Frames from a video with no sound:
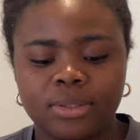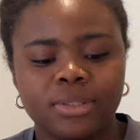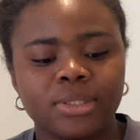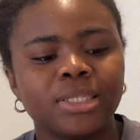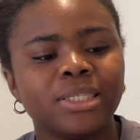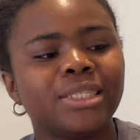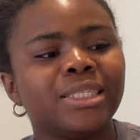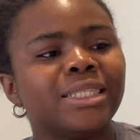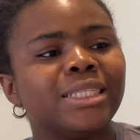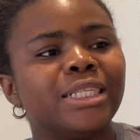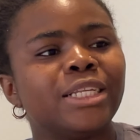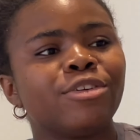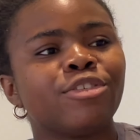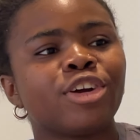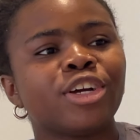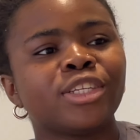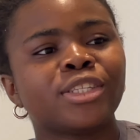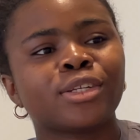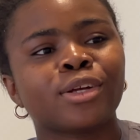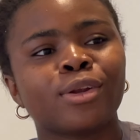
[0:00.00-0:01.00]
this is
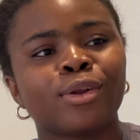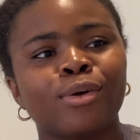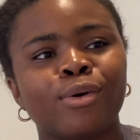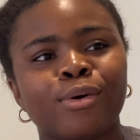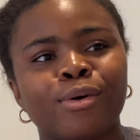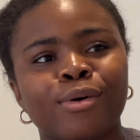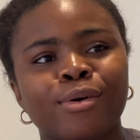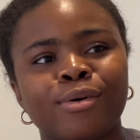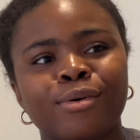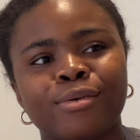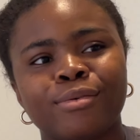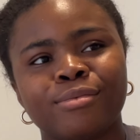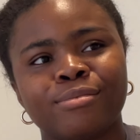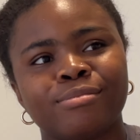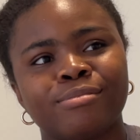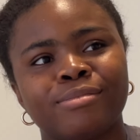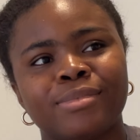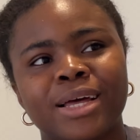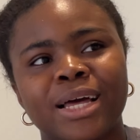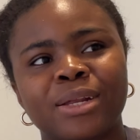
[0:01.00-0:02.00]
Leroy's clock.
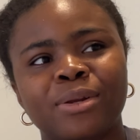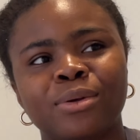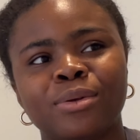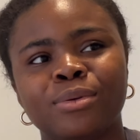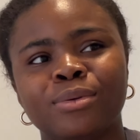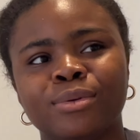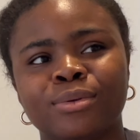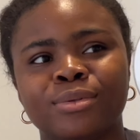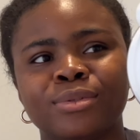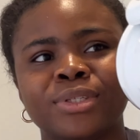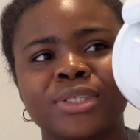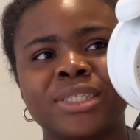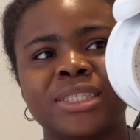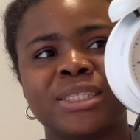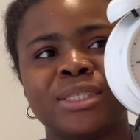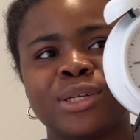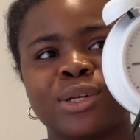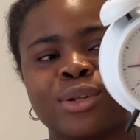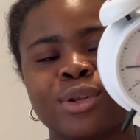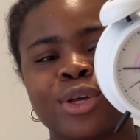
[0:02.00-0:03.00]
I don't know. This
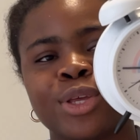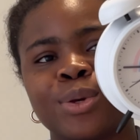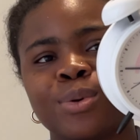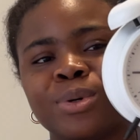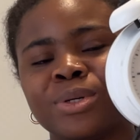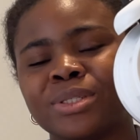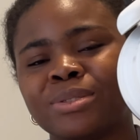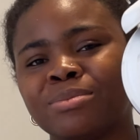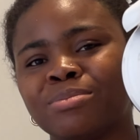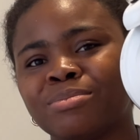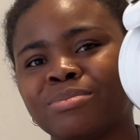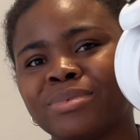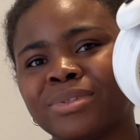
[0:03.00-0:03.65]
is the clock he was...